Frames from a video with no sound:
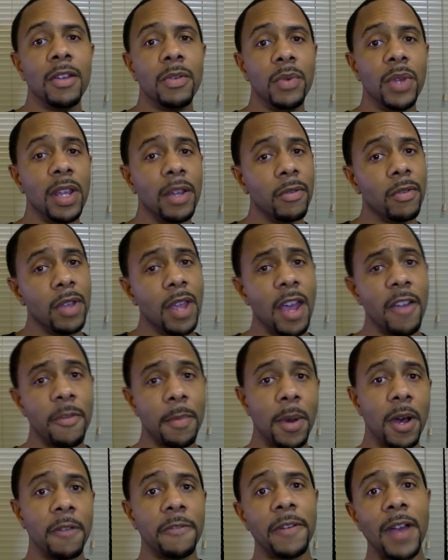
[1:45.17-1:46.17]
we have
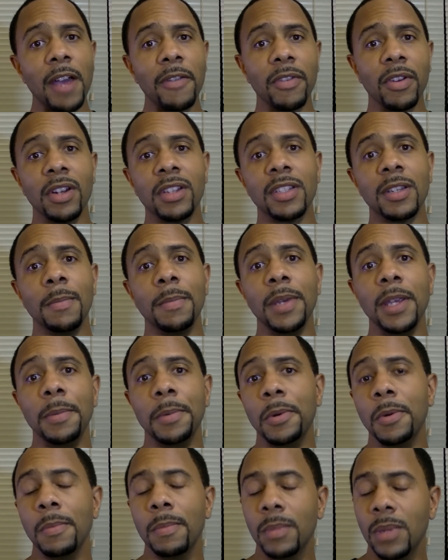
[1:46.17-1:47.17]
about 500 some
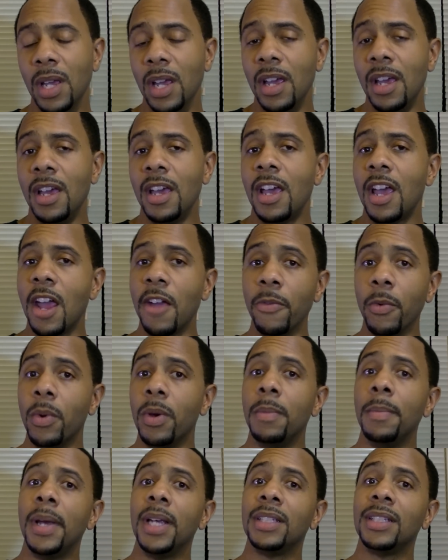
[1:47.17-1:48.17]
people.
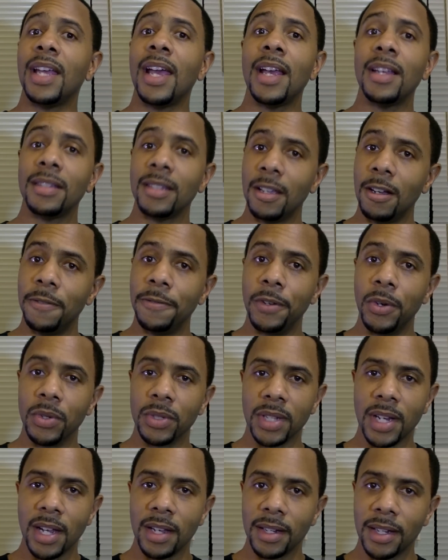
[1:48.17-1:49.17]
Everyone basically has cell
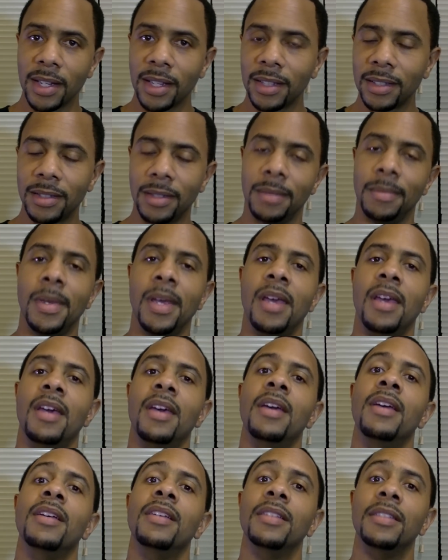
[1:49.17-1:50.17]
phones nowadays
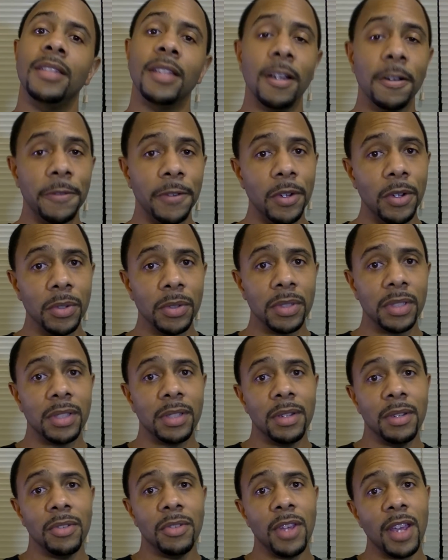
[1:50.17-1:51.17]
cell
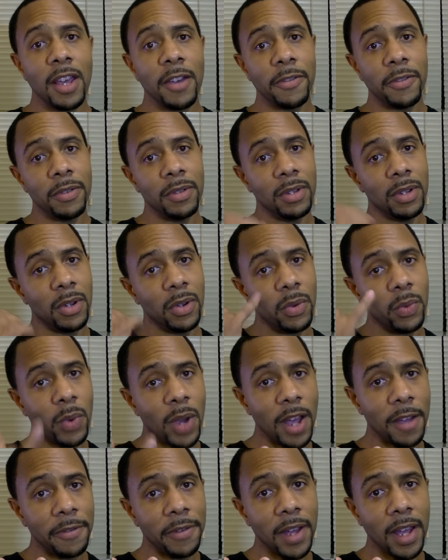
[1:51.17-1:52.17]
phones, you have
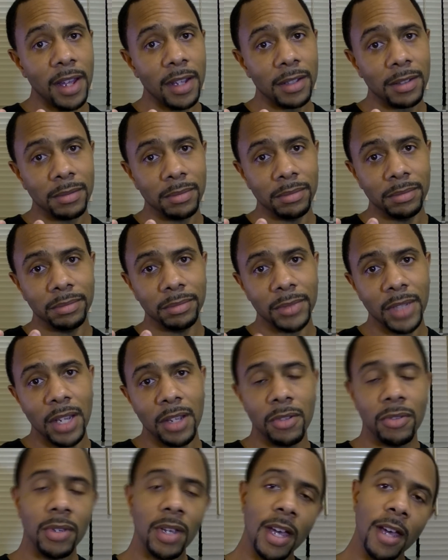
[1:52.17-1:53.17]
Wi-Fi,
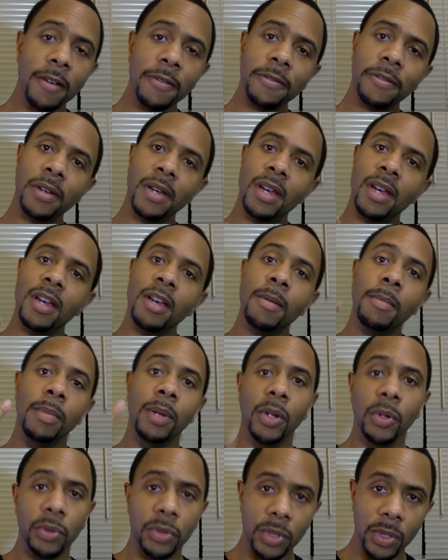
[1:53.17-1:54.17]
you have
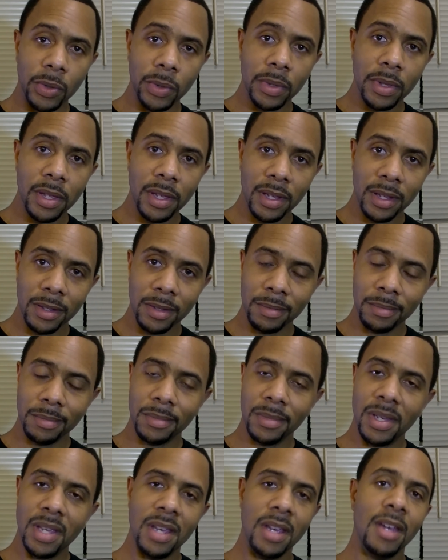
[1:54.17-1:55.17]
Bluetooth.
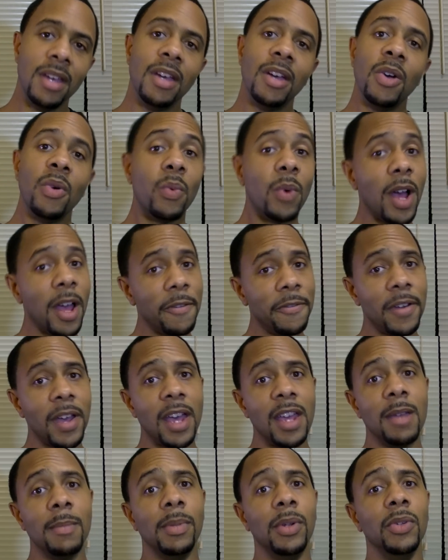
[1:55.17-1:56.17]

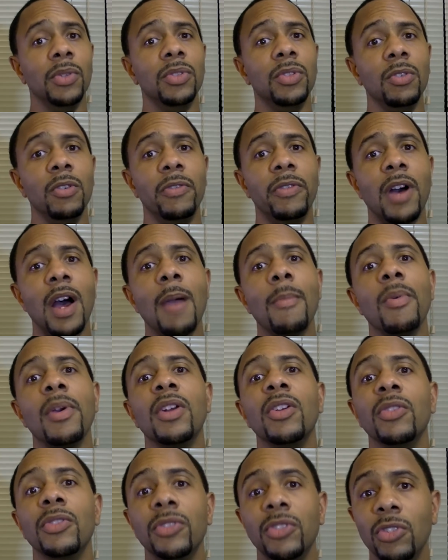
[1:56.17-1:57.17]
Wi-Fi and Bluetooth
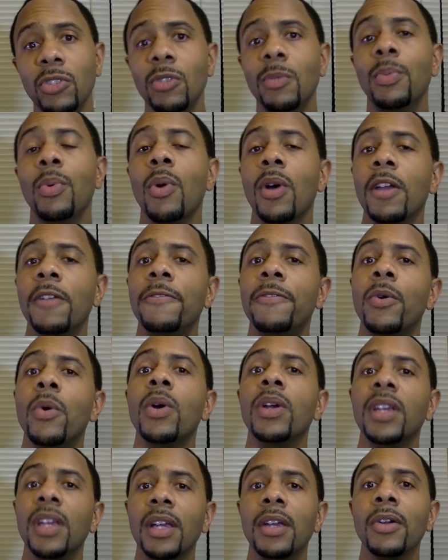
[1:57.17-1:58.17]
operate on 2.4
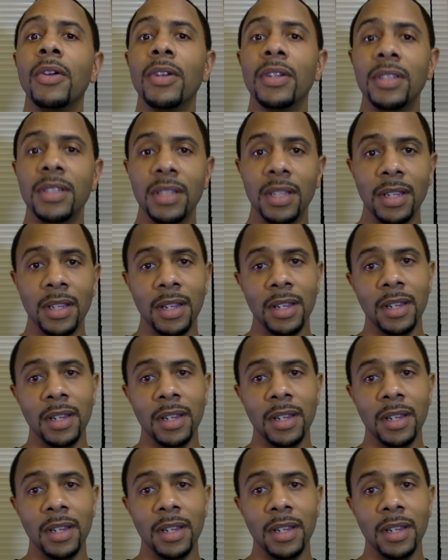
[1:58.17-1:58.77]
gigahertz.